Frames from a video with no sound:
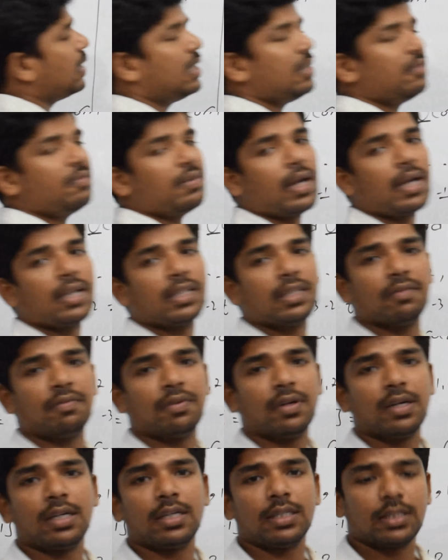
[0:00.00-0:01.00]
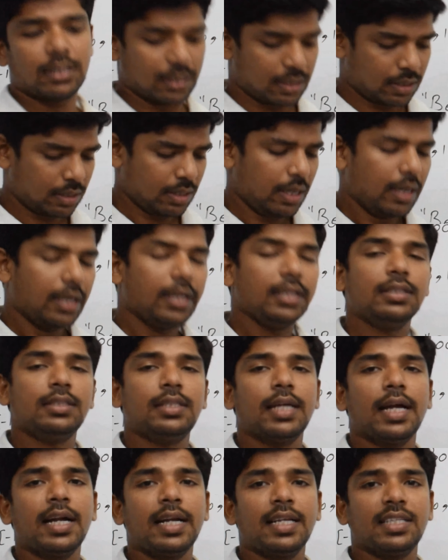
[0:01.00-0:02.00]
divide the words
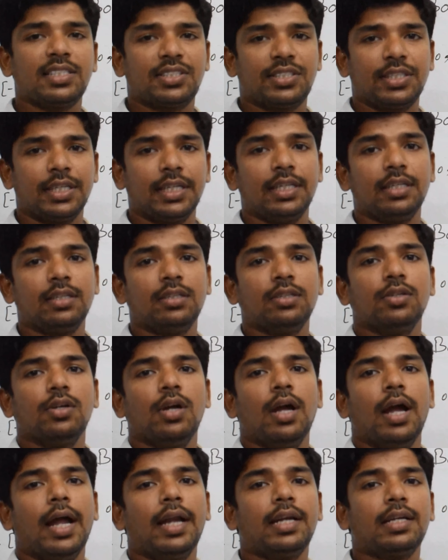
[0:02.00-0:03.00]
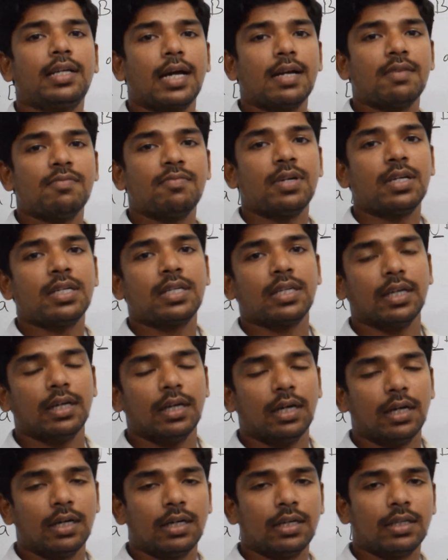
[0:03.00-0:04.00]
inside a string and convert
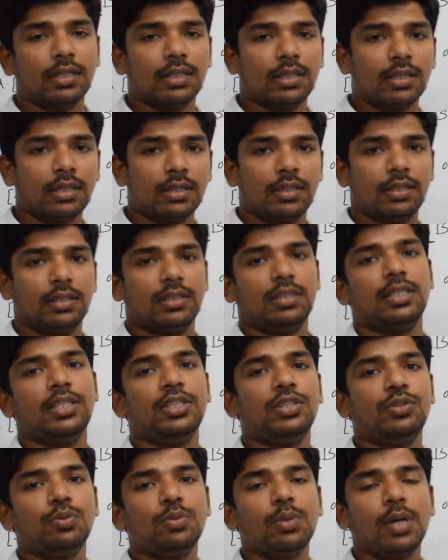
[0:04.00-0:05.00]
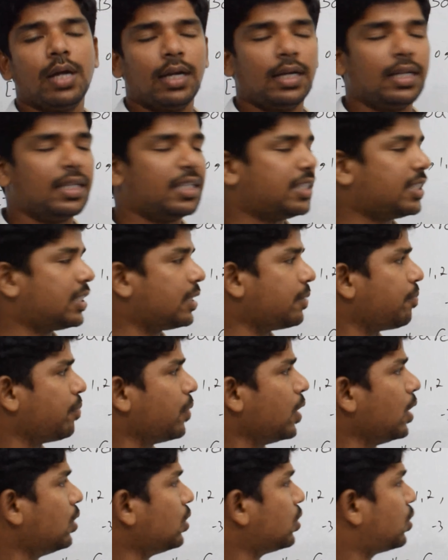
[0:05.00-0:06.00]
into a list.
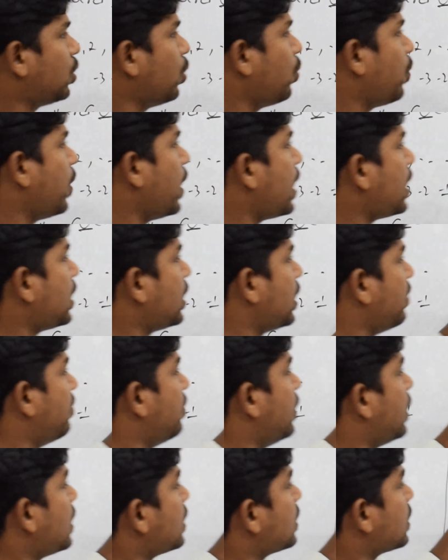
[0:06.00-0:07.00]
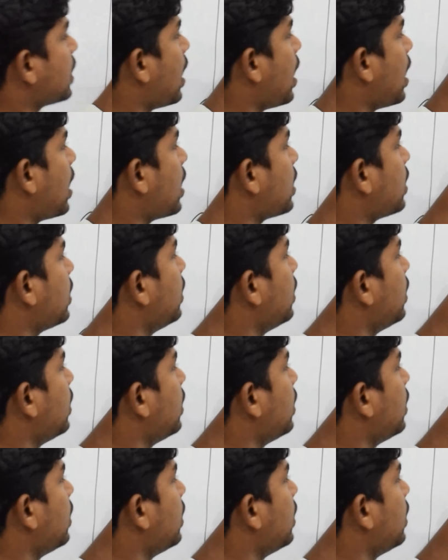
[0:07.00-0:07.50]
So where the words are